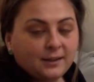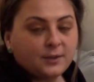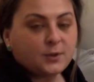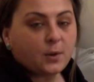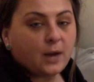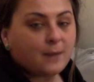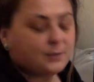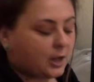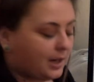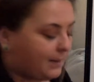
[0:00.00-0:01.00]
So I'm
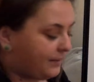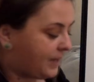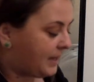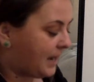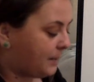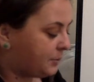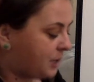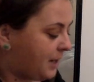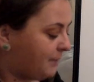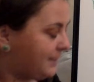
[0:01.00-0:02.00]
sorry about that. I will
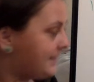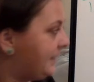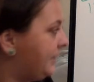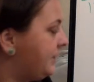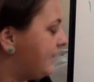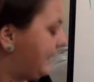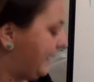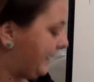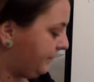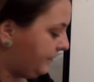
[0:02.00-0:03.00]
try and be as clear as I
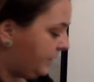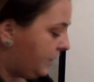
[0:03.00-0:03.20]
can.